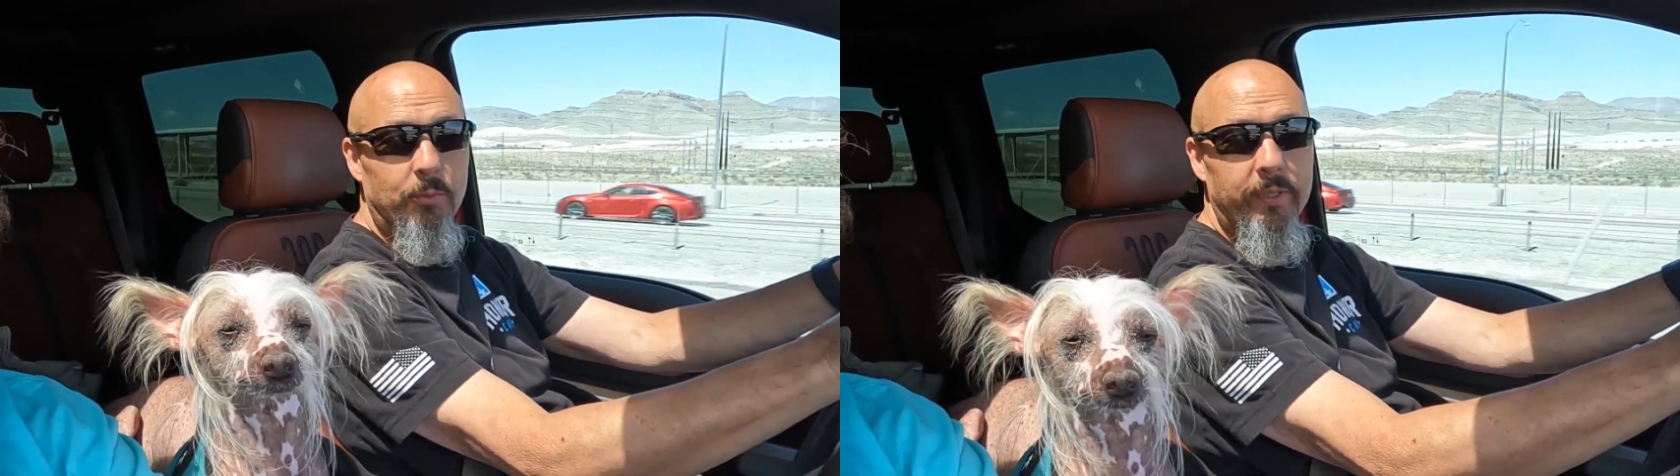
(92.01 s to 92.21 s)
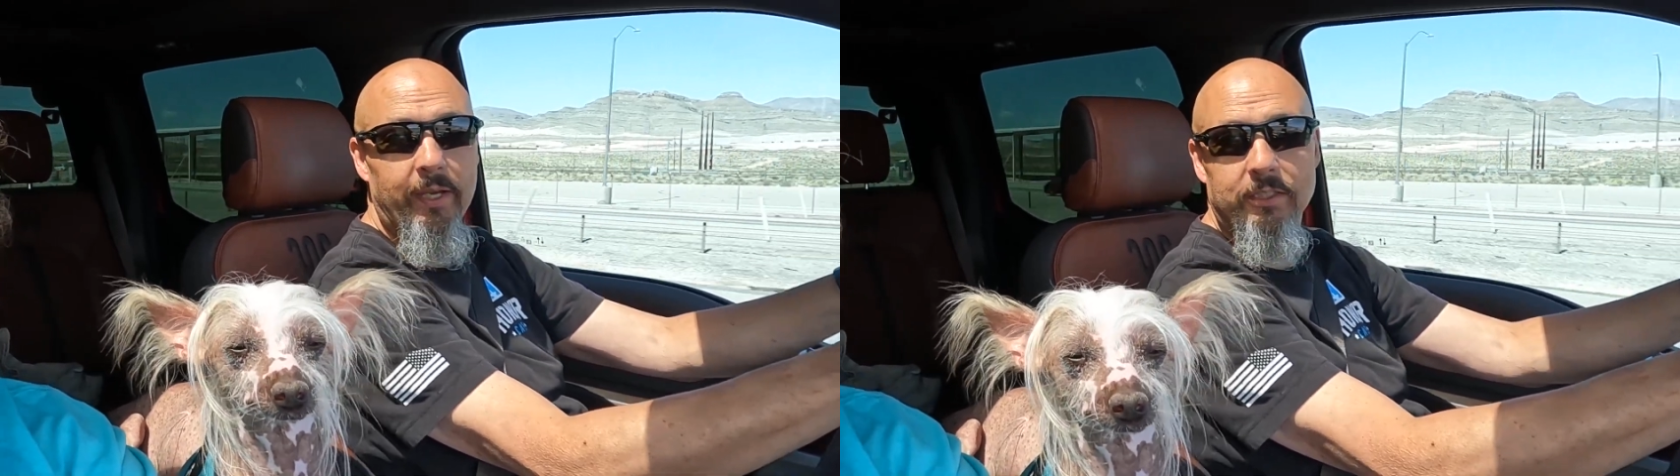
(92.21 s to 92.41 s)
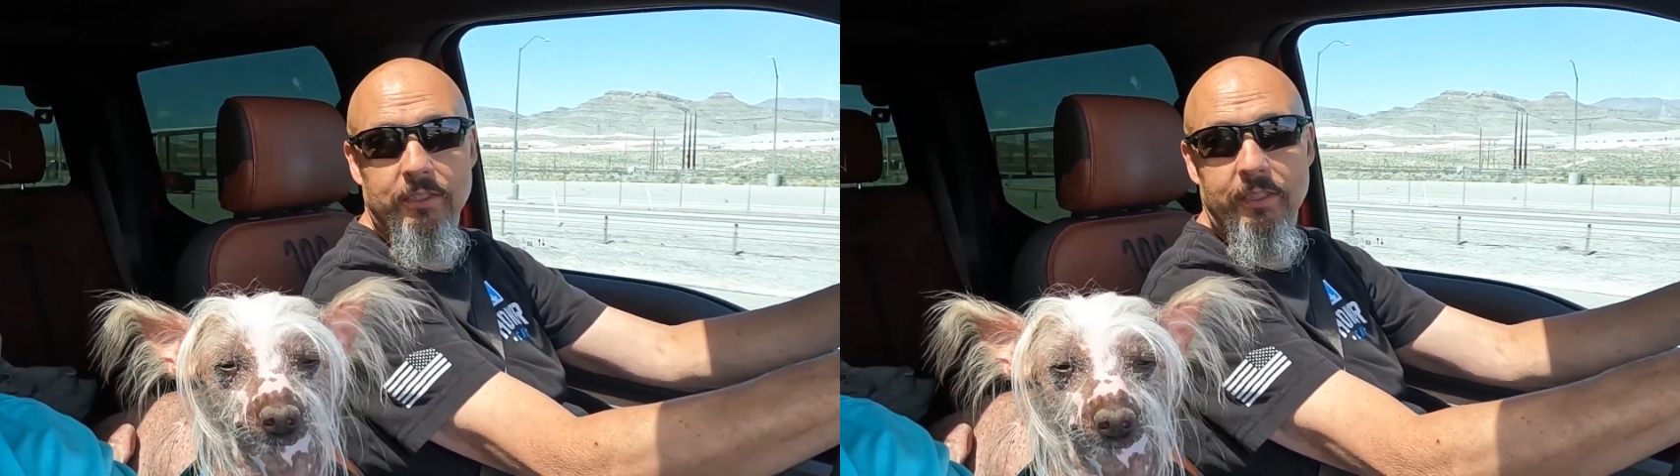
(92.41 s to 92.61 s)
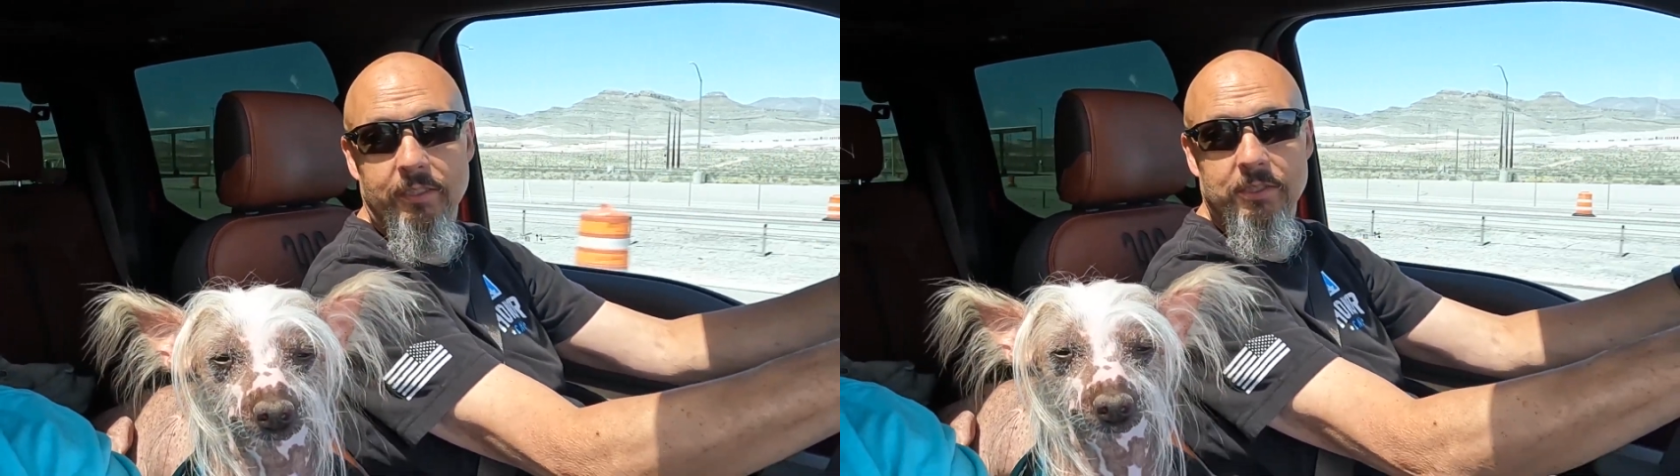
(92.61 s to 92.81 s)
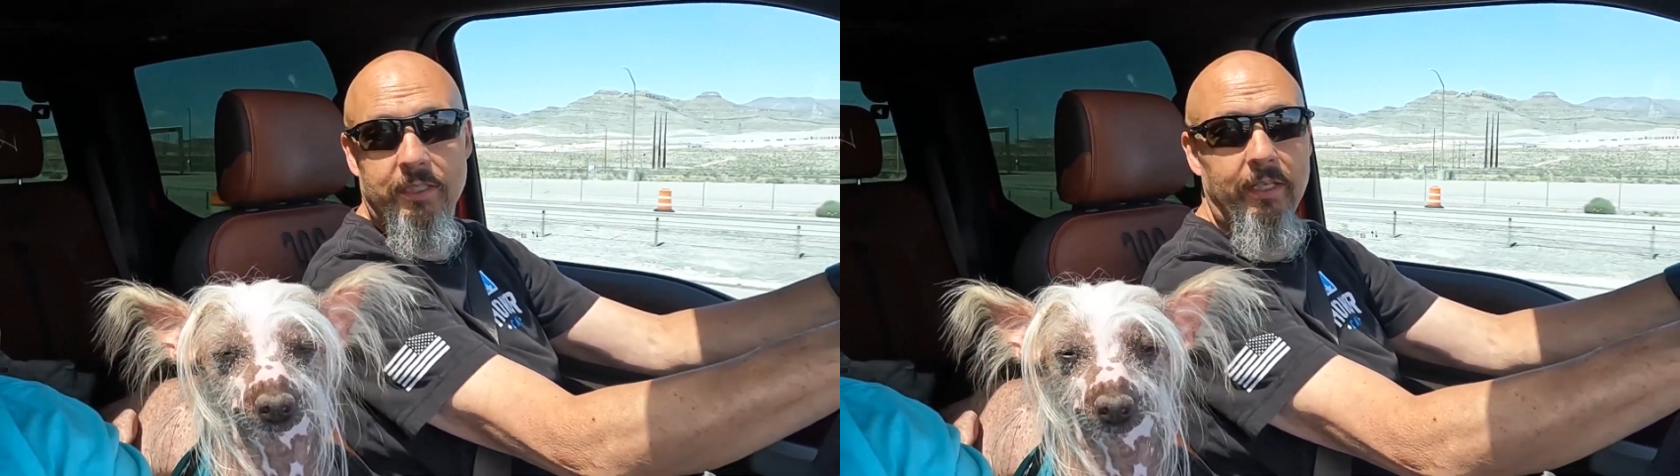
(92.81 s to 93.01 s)
We actually
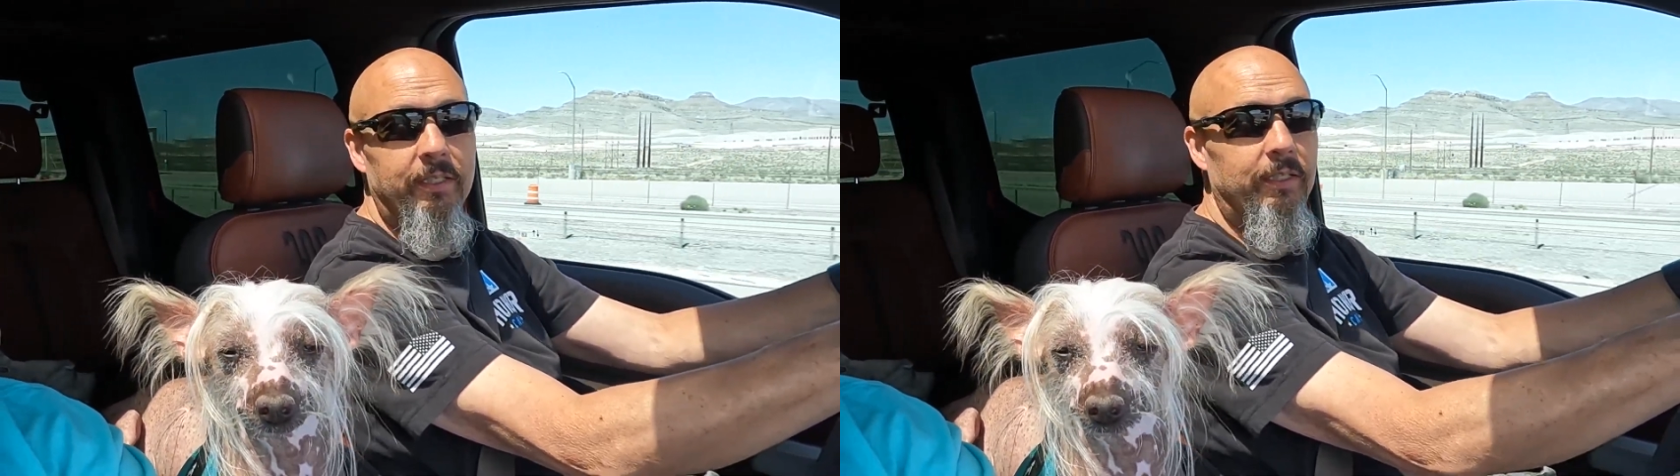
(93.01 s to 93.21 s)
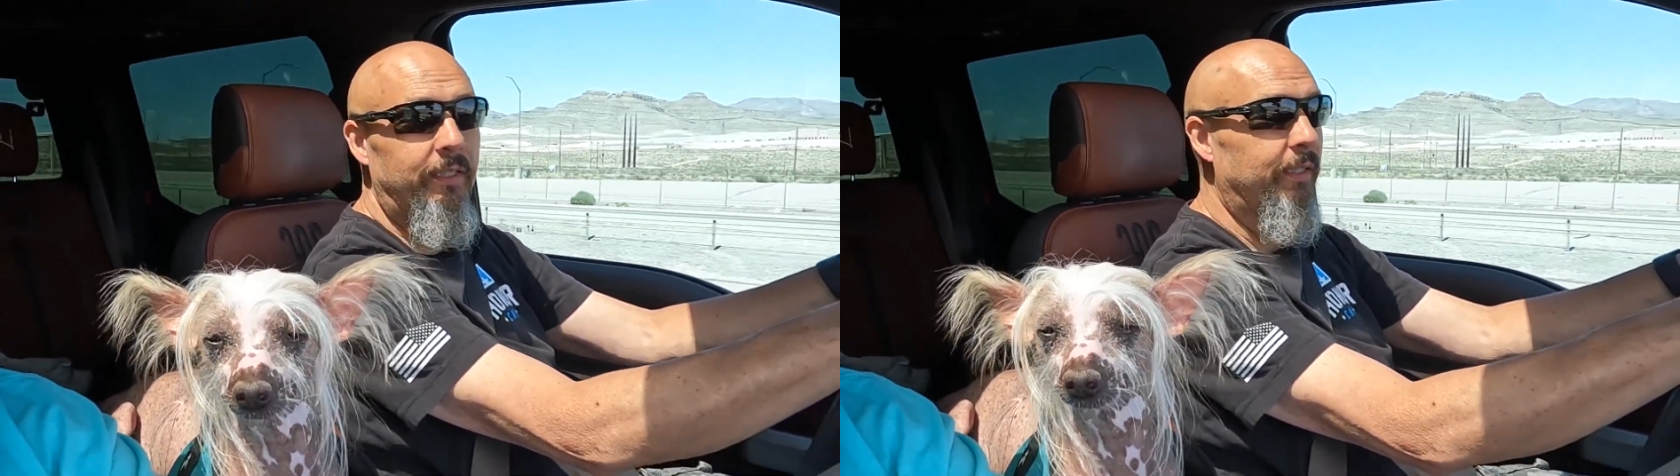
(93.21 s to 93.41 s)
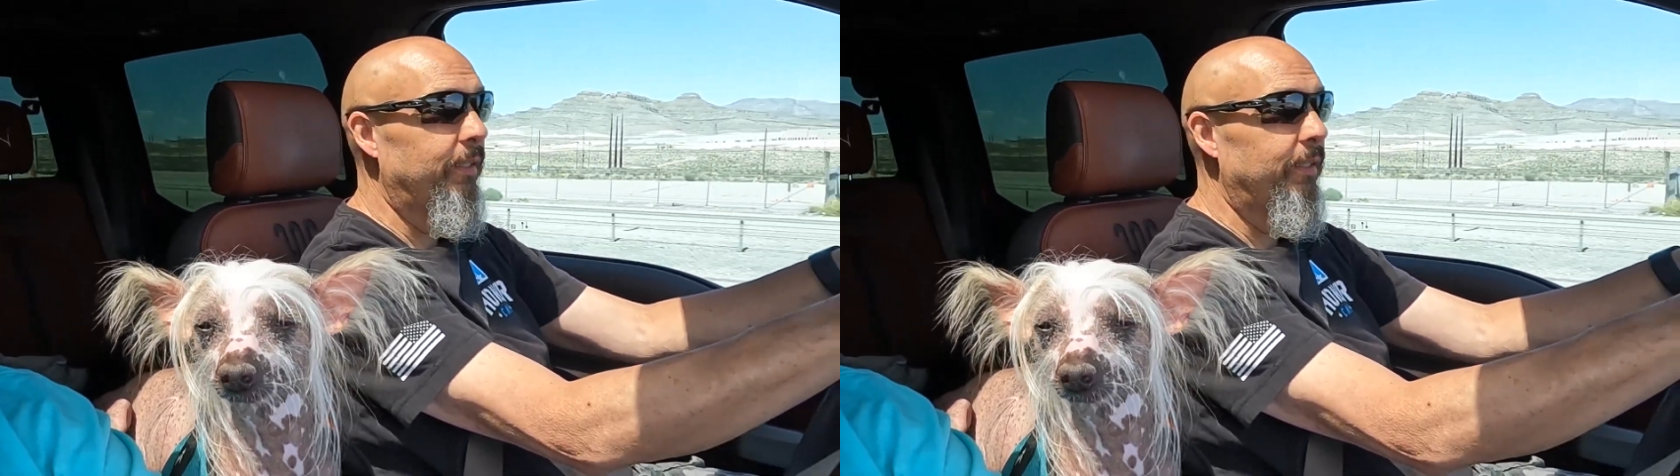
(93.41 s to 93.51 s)
extended yes.